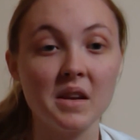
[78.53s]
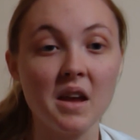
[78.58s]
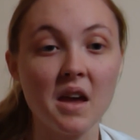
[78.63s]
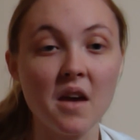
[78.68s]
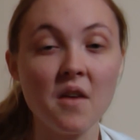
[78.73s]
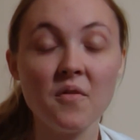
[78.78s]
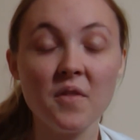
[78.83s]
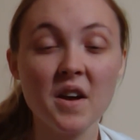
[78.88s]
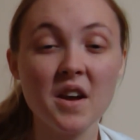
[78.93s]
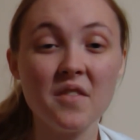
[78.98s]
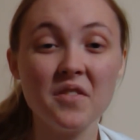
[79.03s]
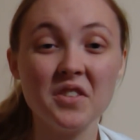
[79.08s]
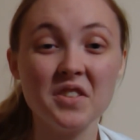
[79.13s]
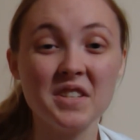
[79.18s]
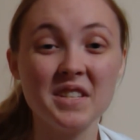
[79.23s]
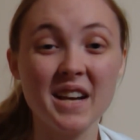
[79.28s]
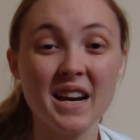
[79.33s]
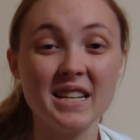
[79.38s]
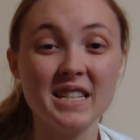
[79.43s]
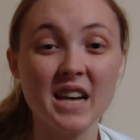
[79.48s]
if I ever
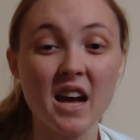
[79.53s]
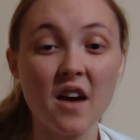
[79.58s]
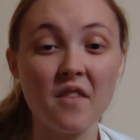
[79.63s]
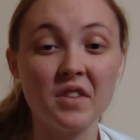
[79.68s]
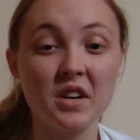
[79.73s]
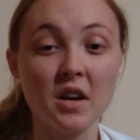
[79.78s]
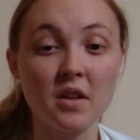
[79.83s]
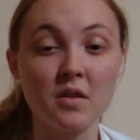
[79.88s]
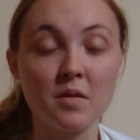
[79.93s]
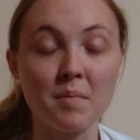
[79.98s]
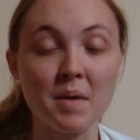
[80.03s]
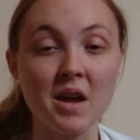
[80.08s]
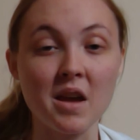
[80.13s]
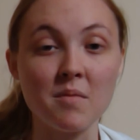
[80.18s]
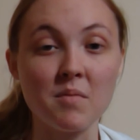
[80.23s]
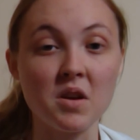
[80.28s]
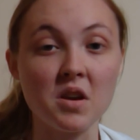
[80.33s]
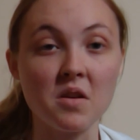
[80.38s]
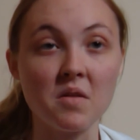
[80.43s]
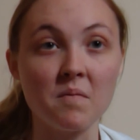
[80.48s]
decide to have another
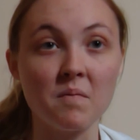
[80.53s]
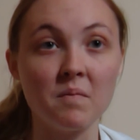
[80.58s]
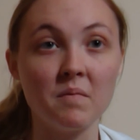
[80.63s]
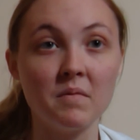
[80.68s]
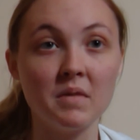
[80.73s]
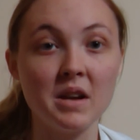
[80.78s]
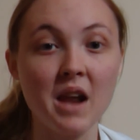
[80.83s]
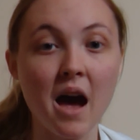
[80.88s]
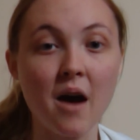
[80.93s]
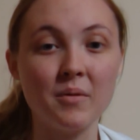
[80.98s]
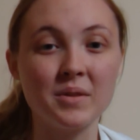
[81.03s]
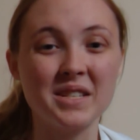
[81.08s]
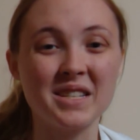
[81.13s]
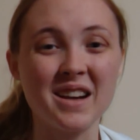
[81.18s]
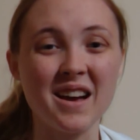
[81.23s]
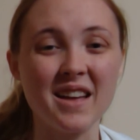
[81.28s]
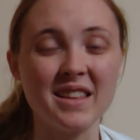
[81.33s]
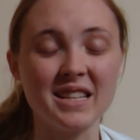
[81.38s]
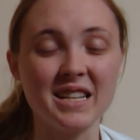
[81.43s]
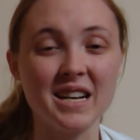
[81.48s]
baby, now is
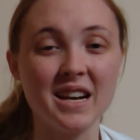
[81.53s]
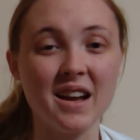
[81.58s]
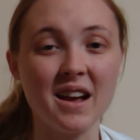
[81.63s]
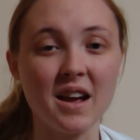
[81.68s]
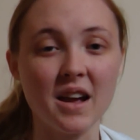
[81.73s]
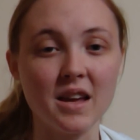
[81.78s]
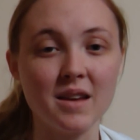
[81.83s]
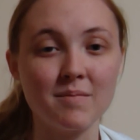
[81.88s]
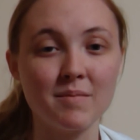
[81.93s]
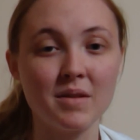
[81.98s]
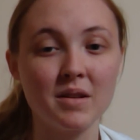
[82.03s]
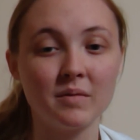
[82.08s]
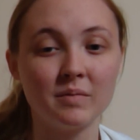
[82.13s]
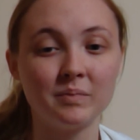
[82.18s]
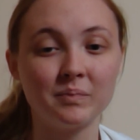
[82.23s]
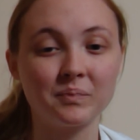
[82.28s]
not the time,